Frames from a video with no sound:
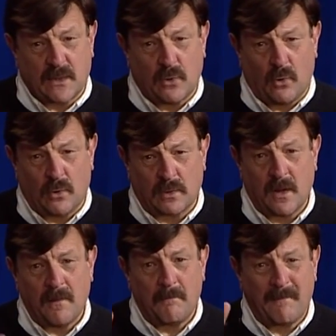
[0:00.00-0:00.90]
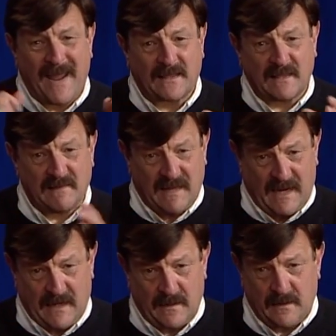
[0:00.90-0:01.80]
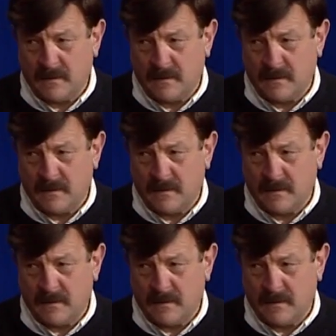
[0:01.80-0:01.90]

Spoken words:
called MathLand.